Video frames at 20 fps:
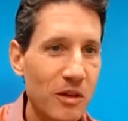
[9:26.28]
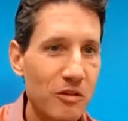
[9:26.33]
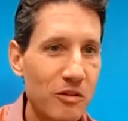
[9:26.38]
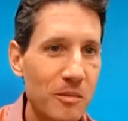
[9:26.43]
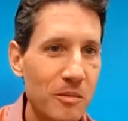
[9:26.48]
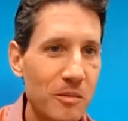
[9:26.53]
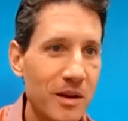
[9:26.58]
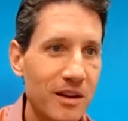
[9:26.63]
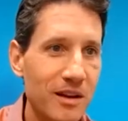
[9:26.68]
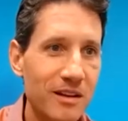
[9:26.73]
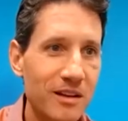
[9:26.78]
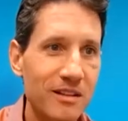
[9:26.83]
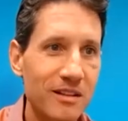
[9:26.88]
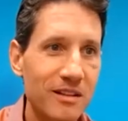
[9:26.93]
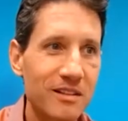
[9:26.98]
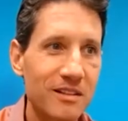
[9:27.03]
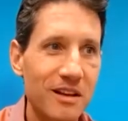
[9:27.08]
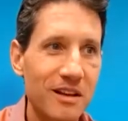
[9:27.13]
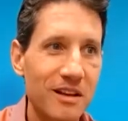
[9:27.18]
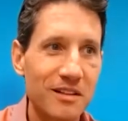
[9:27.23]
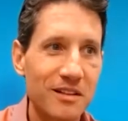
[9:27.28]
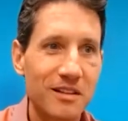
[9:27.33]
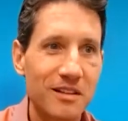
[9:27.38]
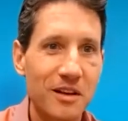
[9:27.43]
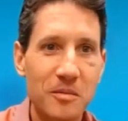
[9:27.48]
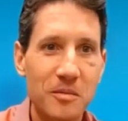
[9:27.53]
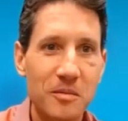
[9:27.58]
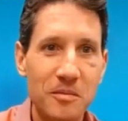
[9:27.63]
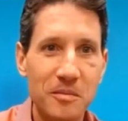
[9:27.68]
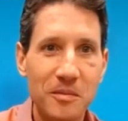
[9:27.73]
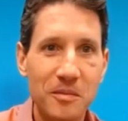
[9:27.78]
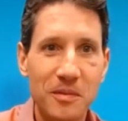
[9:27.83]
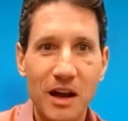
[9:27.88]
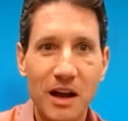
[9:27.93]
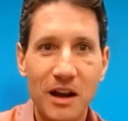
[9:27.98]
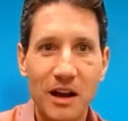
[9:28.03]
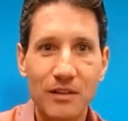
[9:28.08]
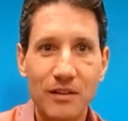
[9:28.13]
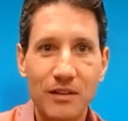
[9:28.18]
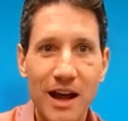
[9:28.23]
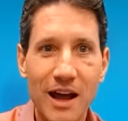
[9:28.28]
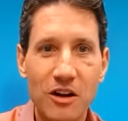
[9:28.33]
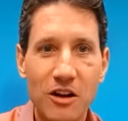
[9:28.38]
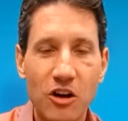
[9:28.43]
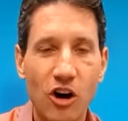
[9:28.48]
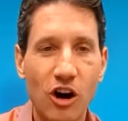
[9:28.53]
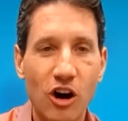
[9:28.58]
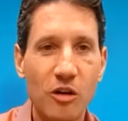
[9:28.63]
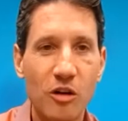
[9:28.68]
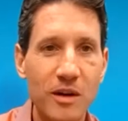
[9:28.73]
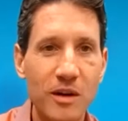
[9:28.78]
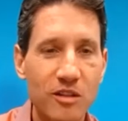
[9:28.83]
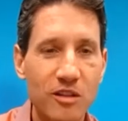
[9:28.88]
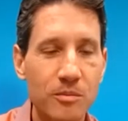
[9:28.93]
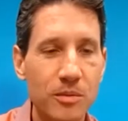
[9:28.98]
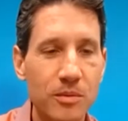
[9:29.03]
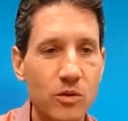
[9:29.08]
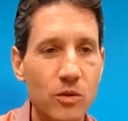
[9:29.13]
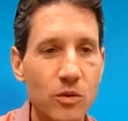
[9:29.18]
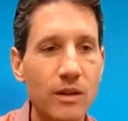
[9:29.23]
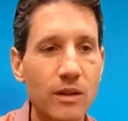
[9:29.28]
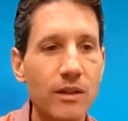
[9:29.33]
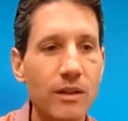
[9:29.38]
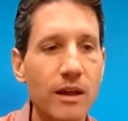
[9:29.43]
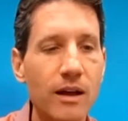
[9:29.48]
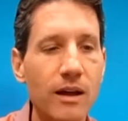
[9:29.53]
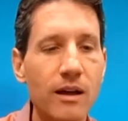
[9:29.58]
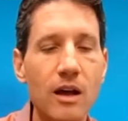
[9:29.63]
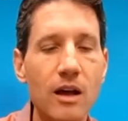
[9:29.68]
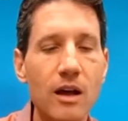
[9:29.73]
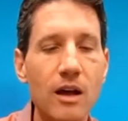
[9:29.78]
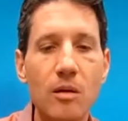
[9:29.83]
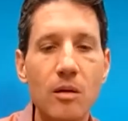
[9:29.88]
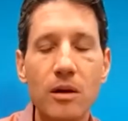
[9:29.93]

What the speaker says: whether it means some kind of ad hoc mix between there.